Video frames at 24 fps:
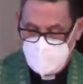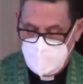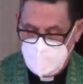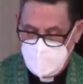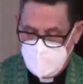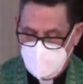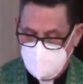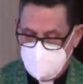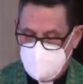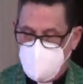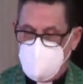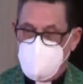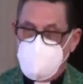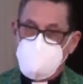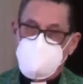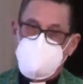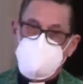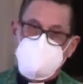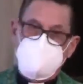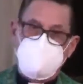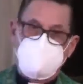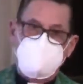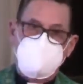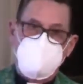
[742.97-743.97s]
And though we're
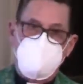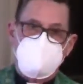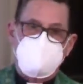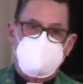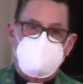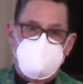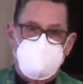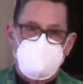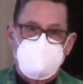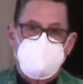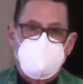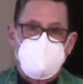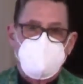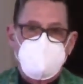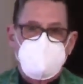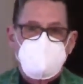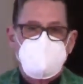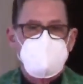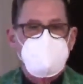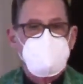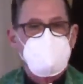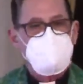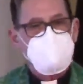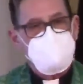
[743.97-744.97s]
still not permitted
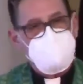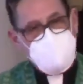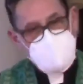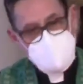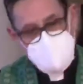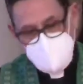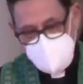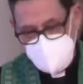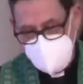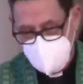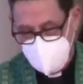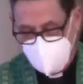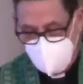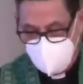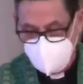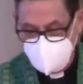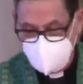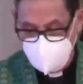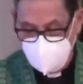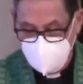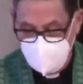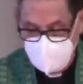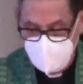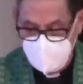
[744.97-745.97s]
to sing
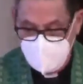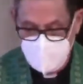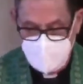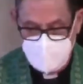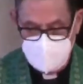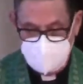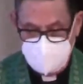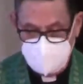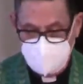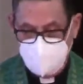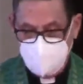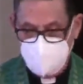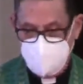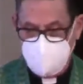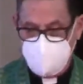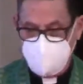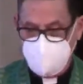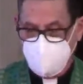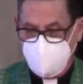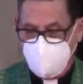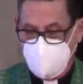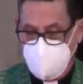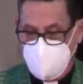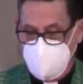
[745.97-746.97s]
yet, the lyrics
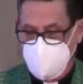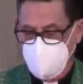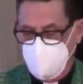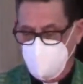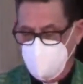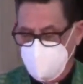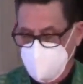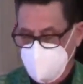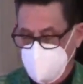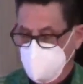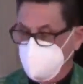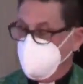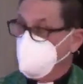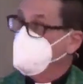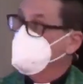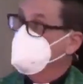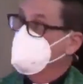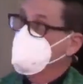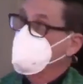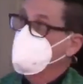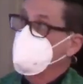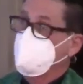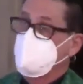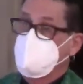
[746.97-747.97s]
of the hymn will be up on
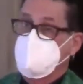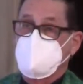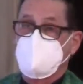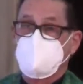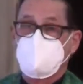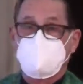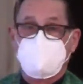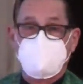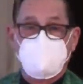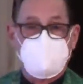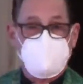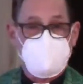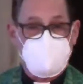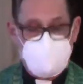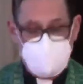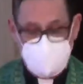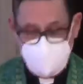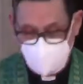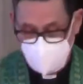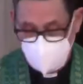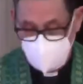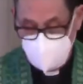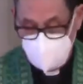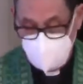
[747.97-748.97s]
the screen for you
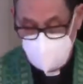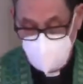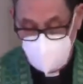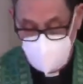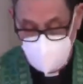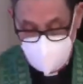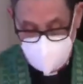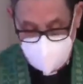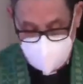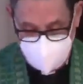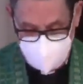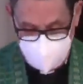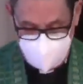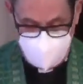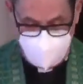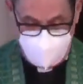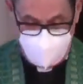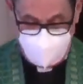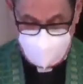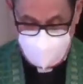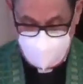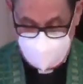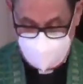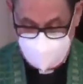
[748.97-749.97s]
to enjoy.
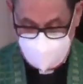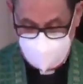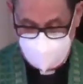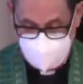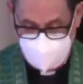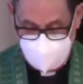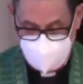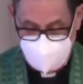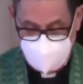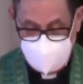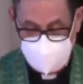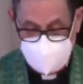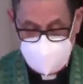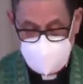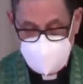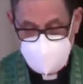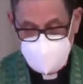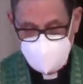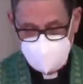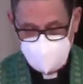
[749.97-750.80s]
Arlene?